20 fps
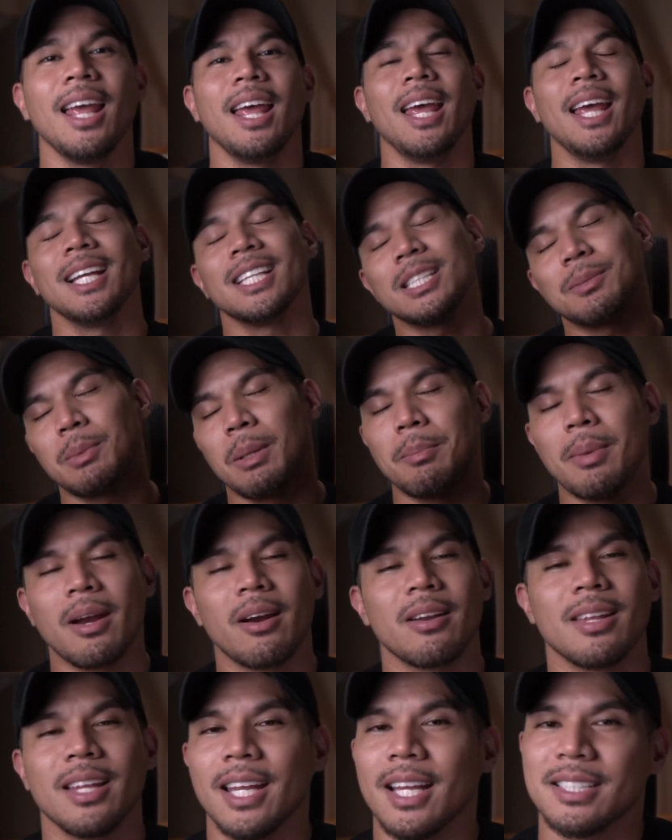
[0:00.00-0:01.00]
And just be
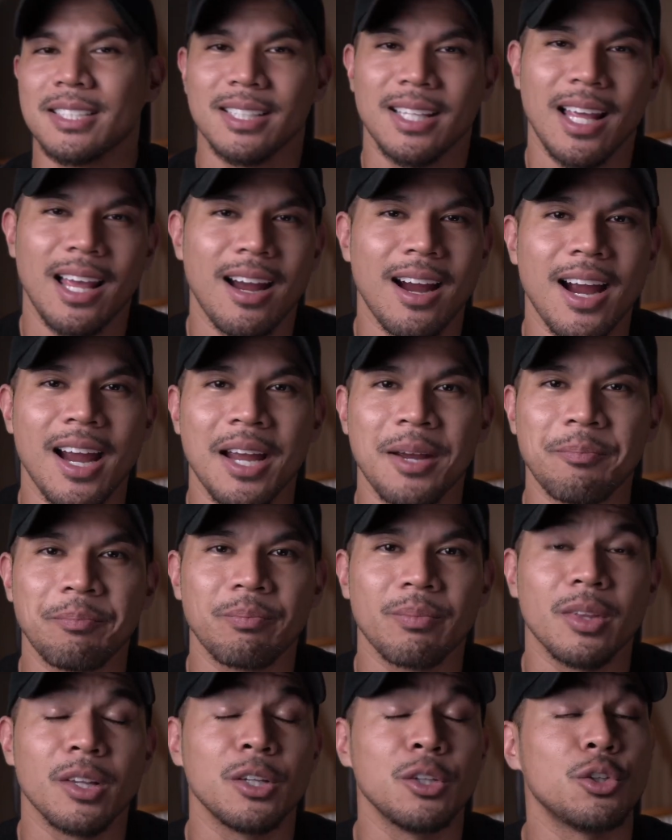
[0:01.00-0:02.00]
better than yesterday, alright?
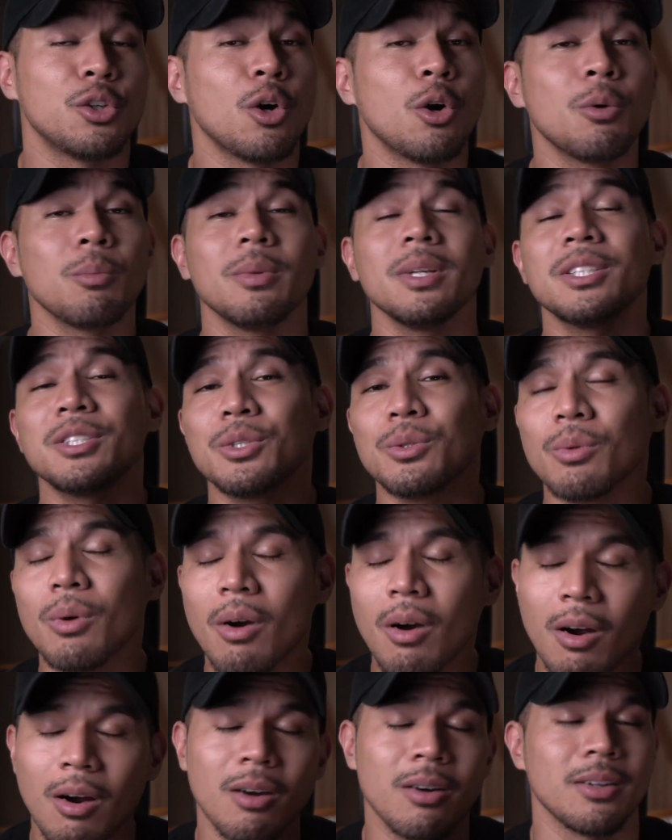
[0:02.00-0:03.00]
Don't be too
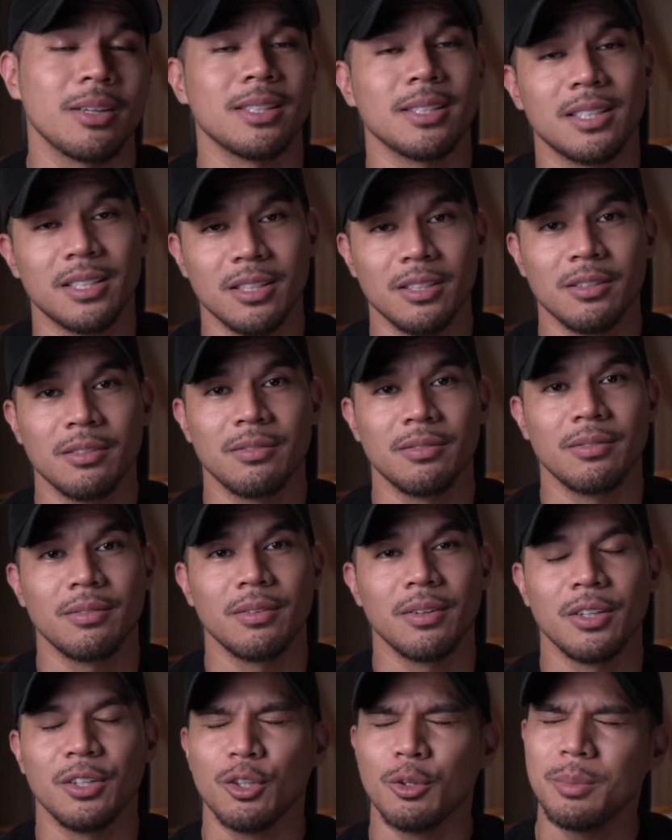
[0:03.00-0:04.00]
hard on yourself.
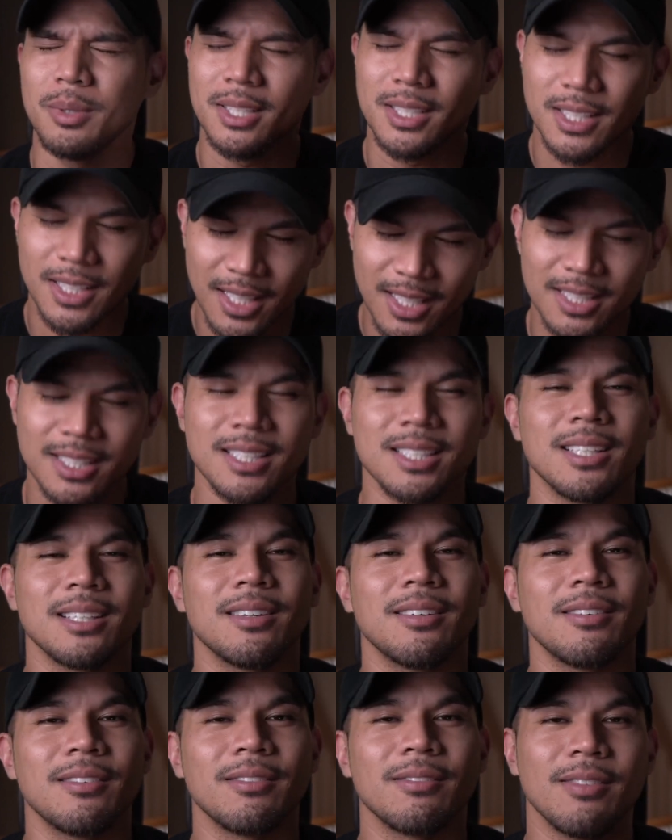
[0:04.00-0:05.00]
You'll be just
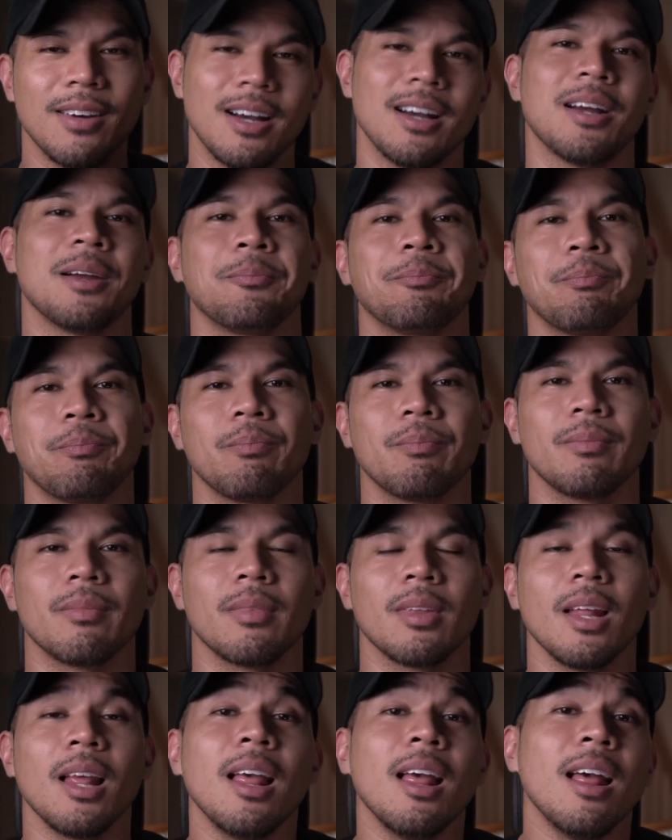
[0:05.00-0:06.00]
fine.
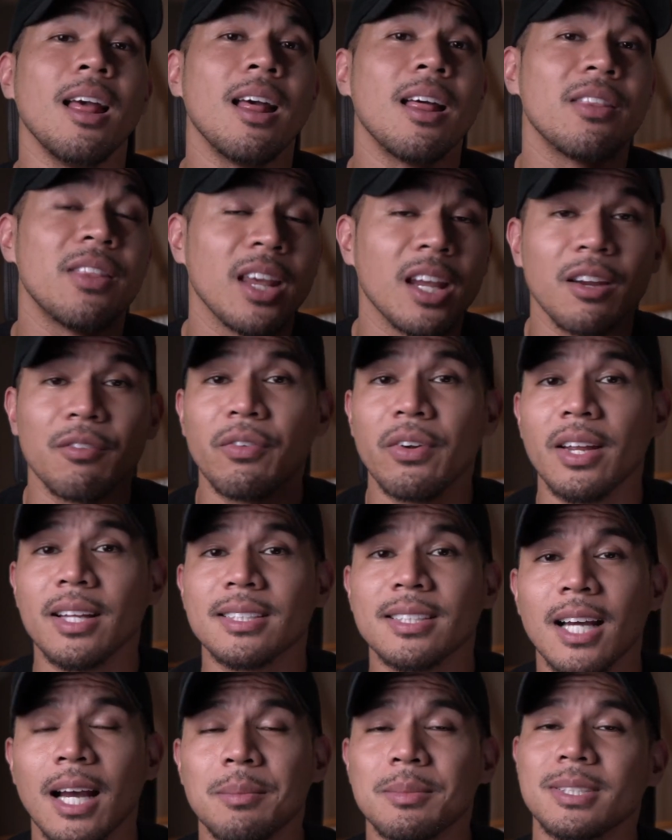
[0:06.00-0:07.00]
Thank you for your
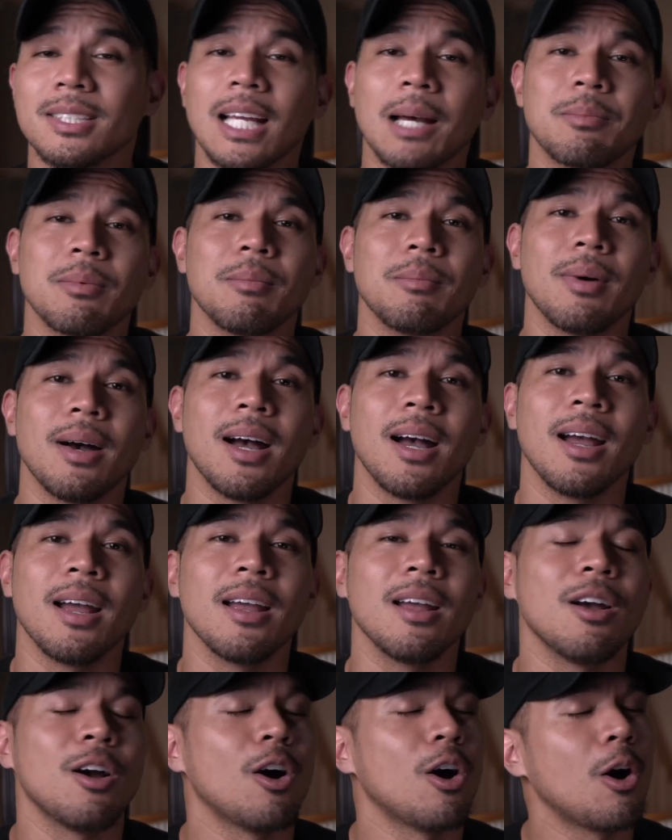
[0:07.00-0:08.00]
time and stopping
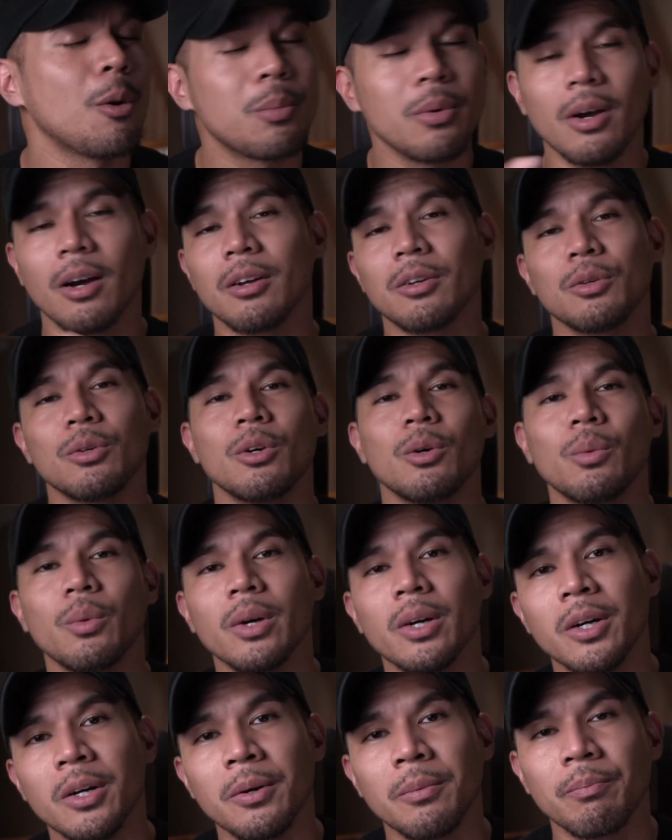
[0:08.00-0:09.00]
by. Hope you're all doing
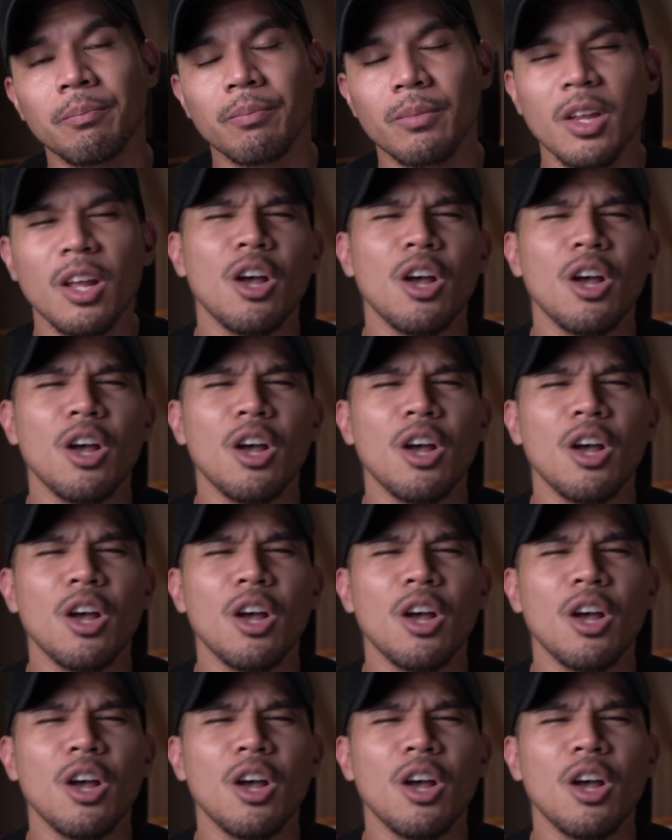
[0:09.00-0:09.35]
well.